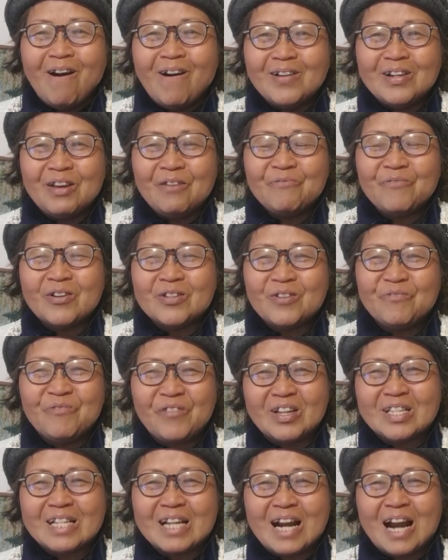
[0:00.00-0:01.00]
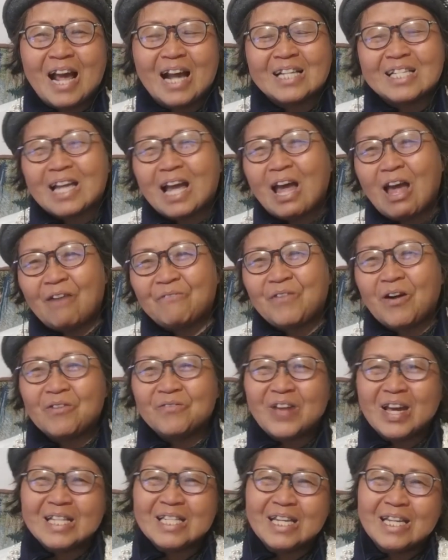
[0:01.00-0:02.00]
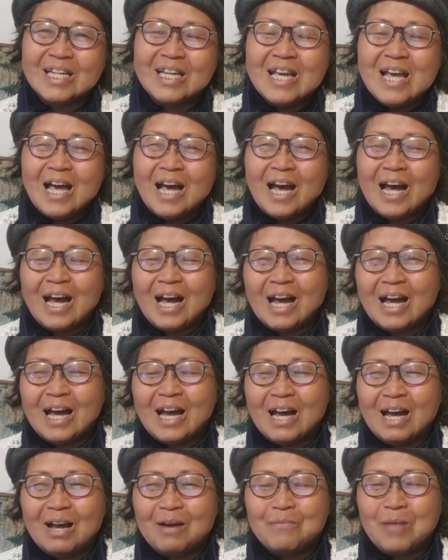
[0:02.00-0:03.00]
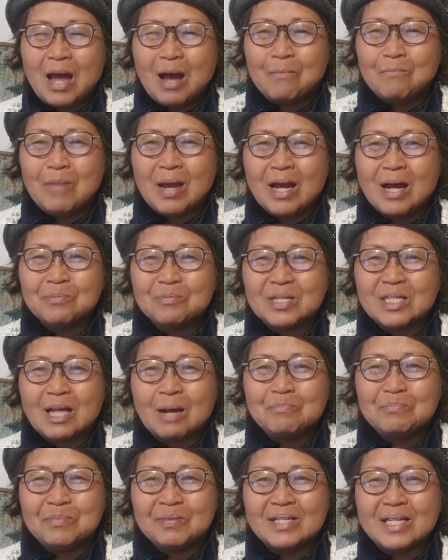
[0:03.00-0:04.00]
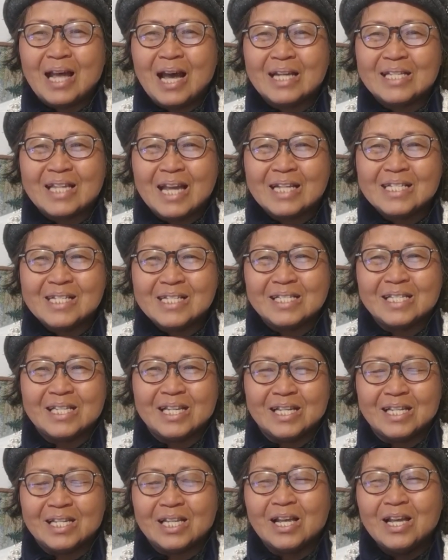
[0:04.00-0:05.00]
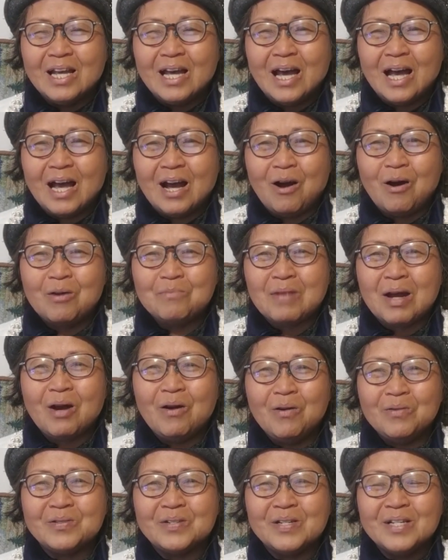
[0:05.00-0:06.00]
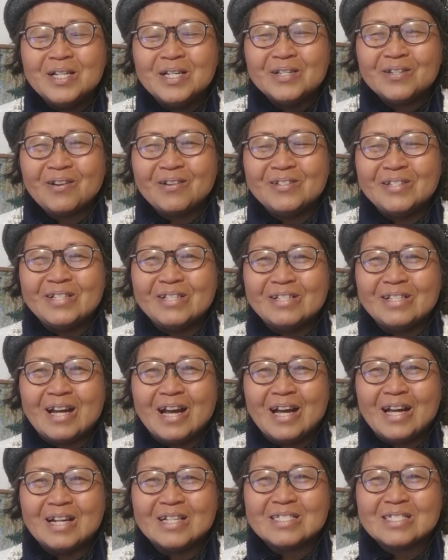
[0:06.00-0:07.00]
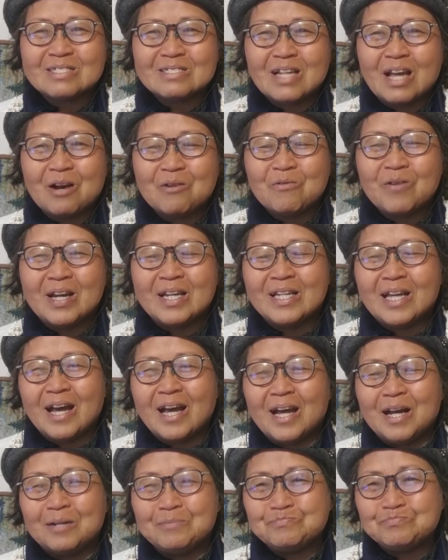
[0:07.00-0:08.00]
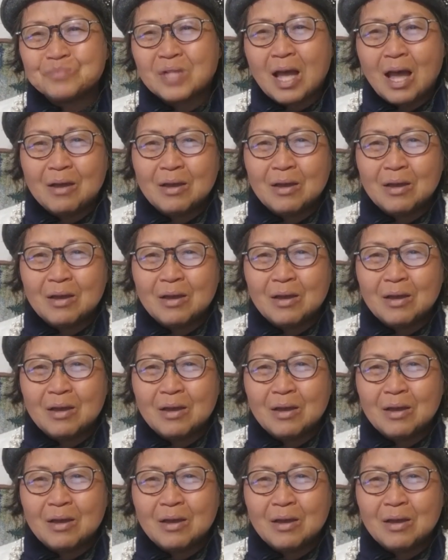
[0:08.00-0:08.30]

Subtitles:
only for the first class I have already make up some sentences on my own. So you quite a